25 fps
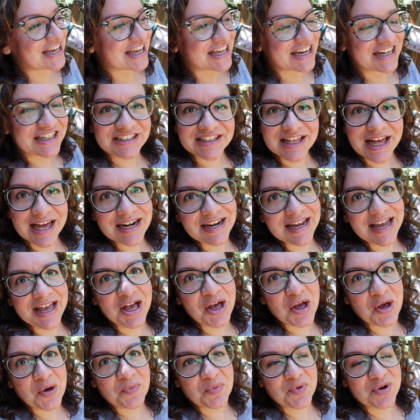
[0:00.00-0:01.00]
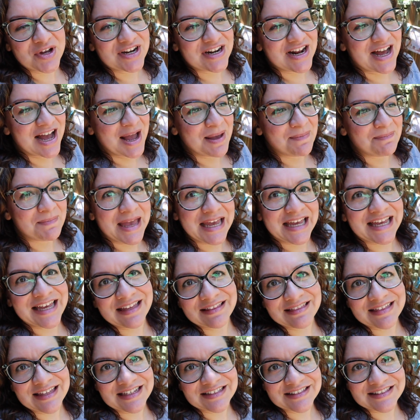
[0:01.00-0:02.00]
get a lot of help when I'm
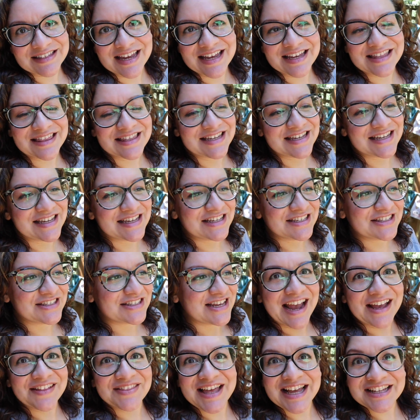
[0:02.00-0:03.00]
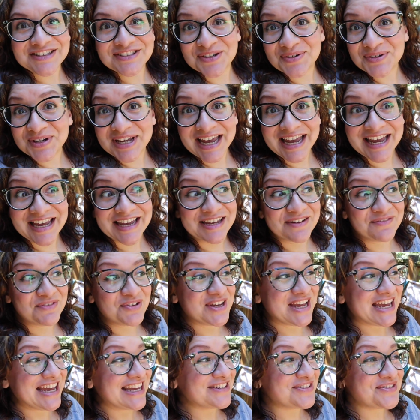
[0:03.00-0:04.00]
making things like this, and that's okay. If
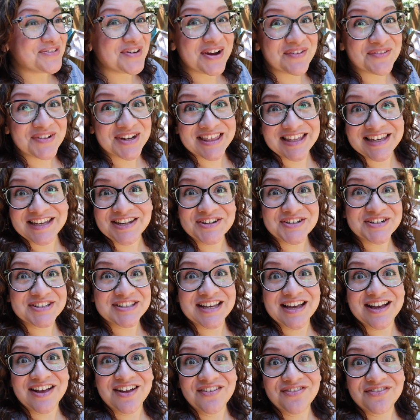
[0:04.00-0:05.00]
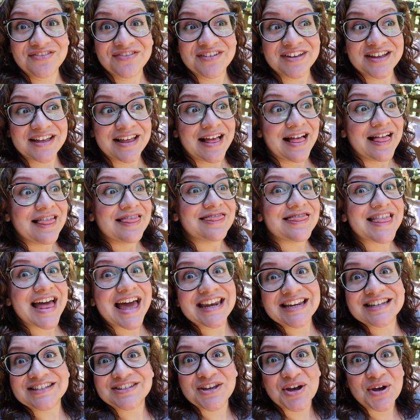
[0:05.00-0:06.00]
you can't do everything yourself,
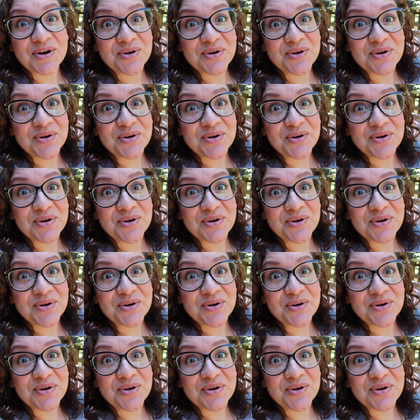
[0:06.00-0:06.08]
that is